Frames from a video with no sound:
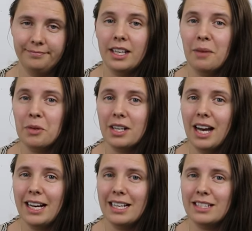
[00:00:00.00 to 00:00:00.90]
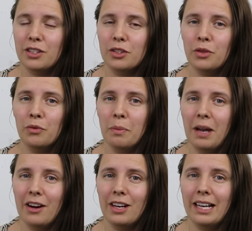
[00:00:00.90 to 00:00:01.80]
Number 9 is to
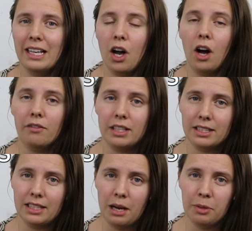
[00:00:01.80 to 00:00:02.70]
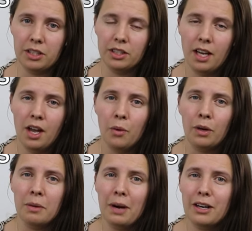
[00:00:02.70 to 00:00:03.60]
repair any obvious damage.
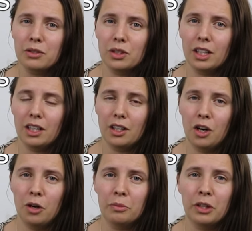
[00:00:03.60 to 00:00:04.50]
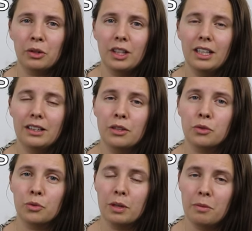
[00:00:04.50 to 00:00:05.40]
When a buyer's looking at a home, they're looking at their
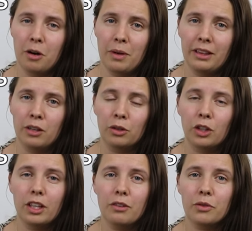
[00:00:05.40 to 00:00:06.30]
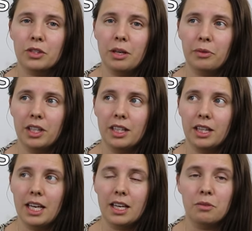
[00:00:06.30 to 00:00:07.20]
dream home and they're looking for something
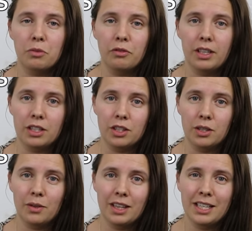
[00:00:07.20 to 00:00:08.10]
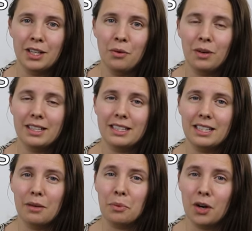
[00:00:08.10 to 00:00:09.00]
that they can move into. They don't want to
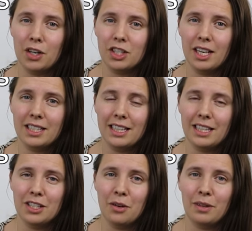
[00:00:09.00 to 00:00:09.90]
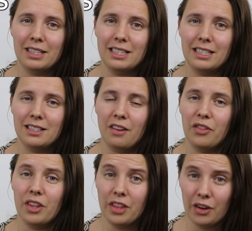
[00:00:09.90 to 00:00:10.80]
see a project and they don't want to see
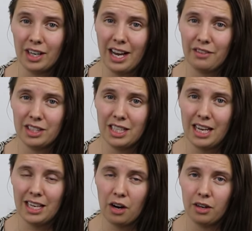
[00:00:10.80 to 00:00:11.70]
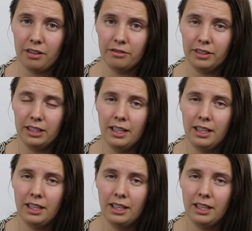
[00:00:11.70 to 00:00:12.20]
stuff that they're going to have to take care of.